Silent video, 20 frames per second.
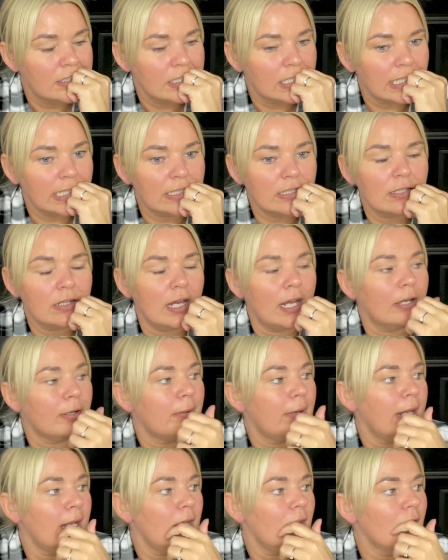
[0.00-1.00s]
I
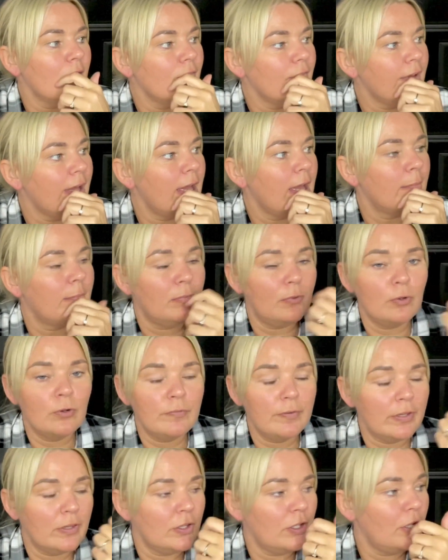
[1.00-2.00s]
quite love
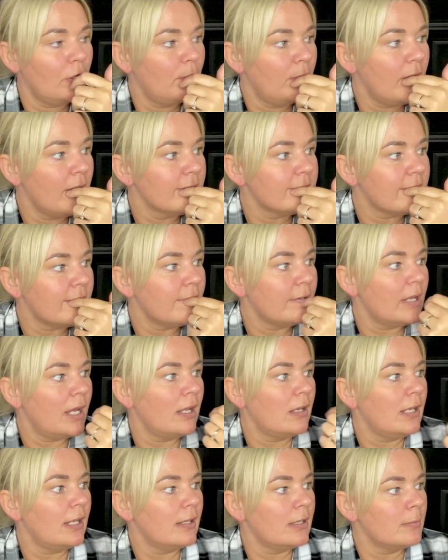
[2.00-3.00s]
over the US.
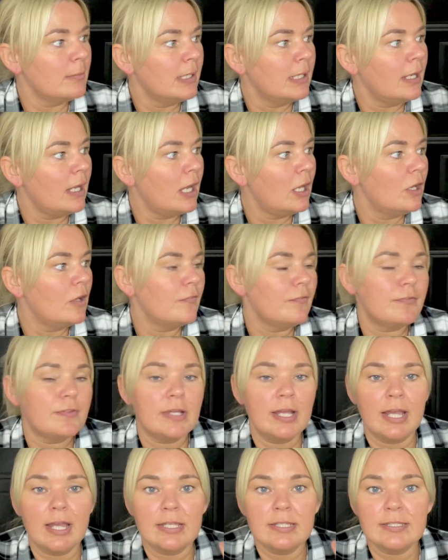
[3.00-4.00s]
At the minute I love
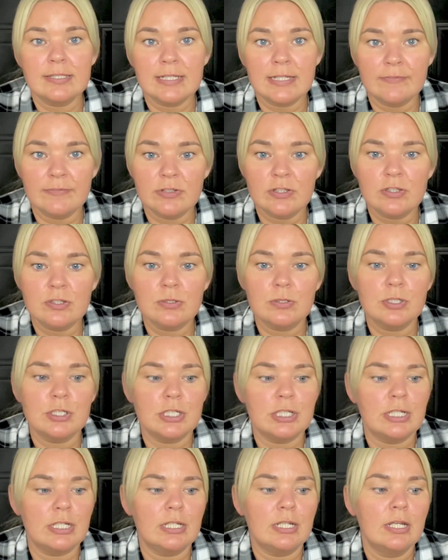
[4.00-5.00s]
Steven
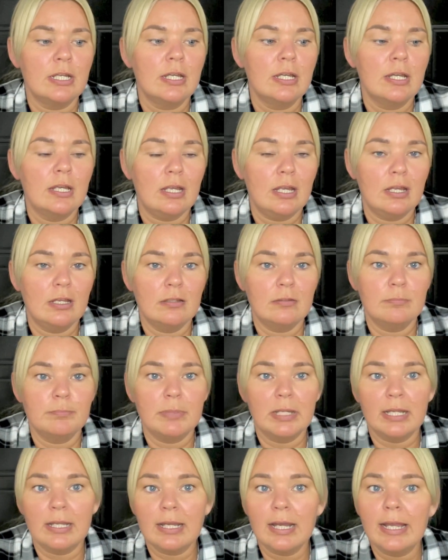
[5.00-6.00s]
Sushi and
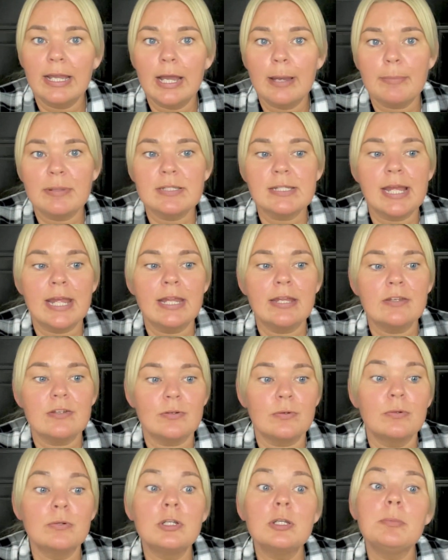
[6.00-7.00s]
Big Guy Appetite,
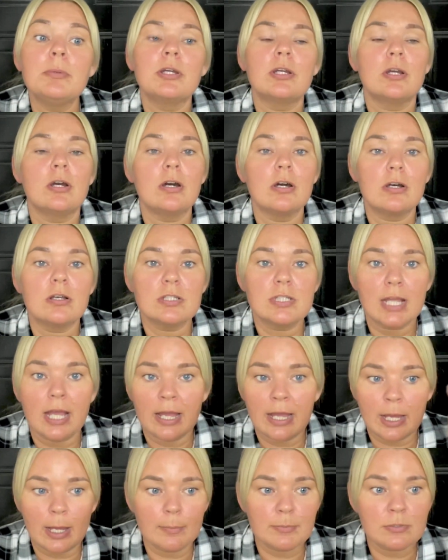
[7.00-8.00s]
only because I
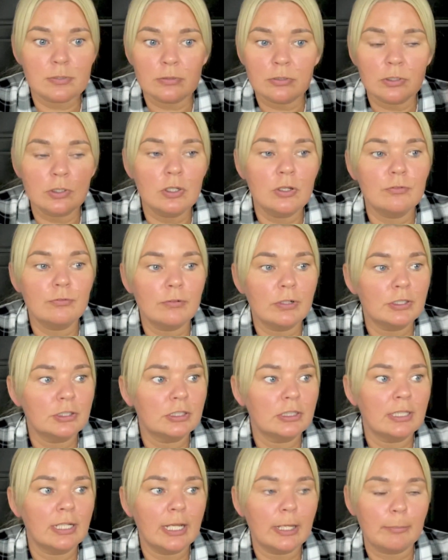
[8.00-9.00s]
absolutely love
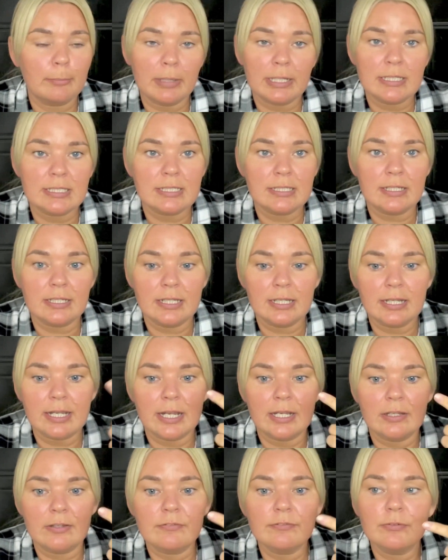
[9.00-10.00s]
watching Mexican
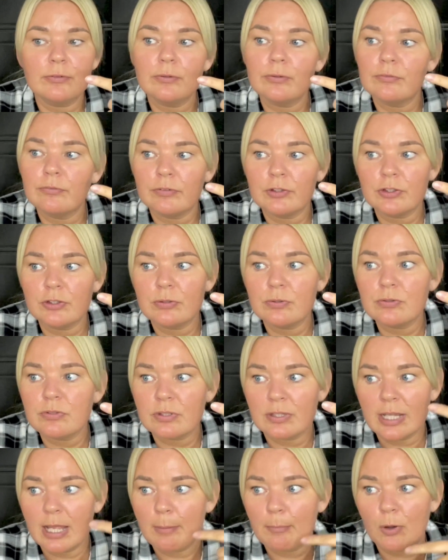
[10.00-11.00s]
kind of food videos,
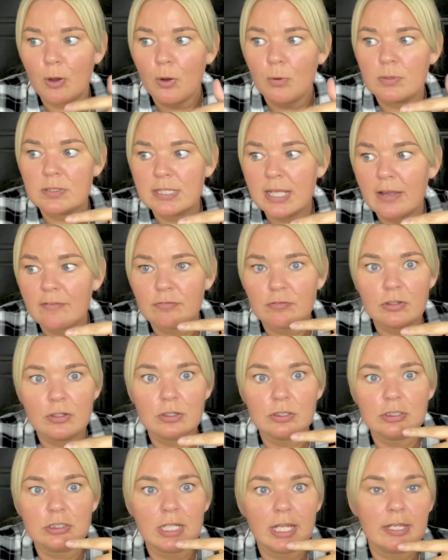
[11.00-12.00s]
and them always have
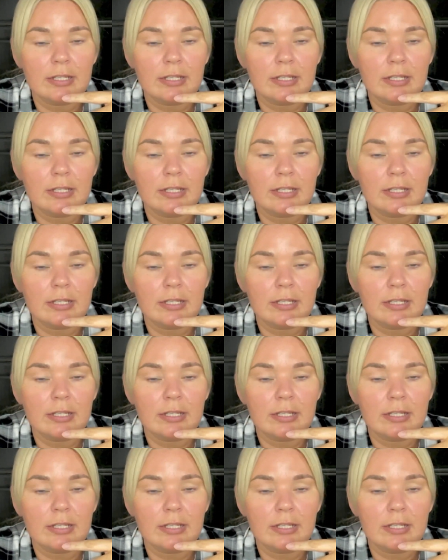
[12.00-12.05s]
lush